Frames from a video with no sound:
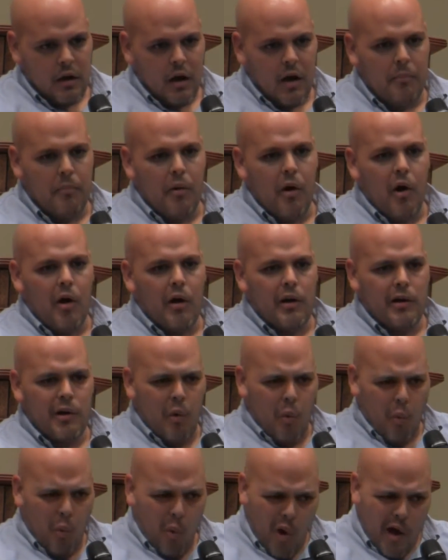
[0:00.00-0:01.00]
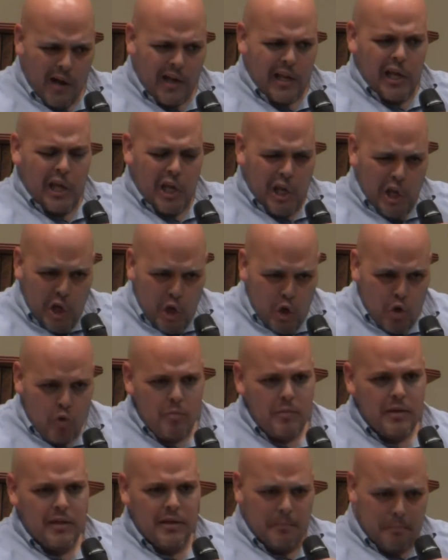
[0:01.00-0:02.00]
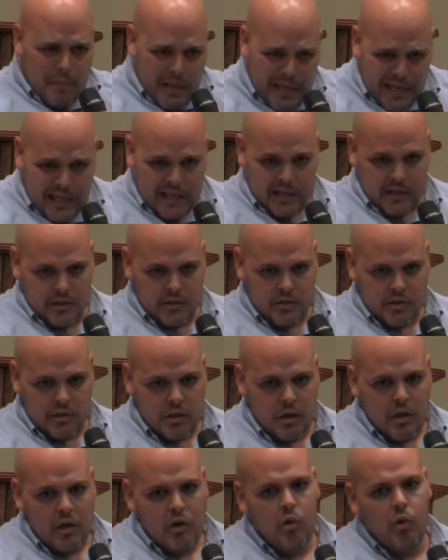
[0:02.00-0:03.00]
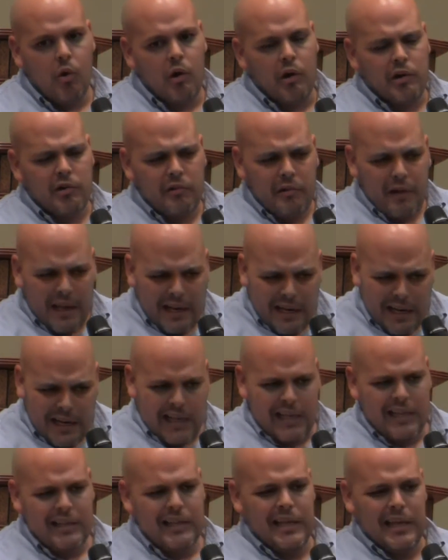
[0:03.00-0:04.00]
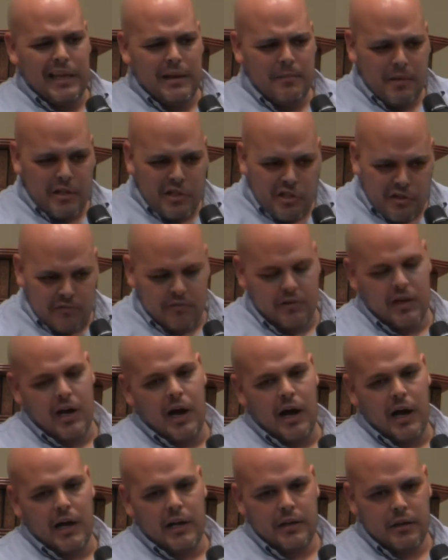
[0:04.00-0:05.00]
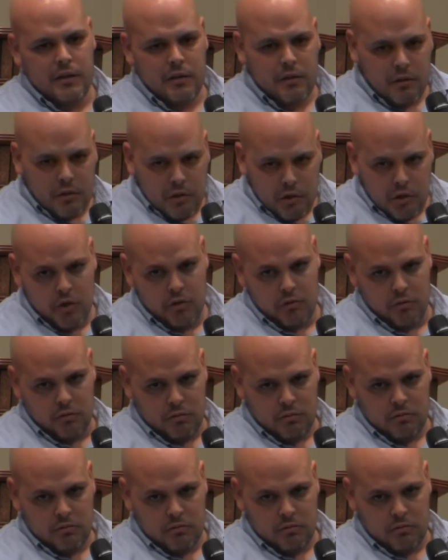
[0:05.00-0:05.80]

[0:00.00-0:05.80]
upon what human beings who are created in the image of God do.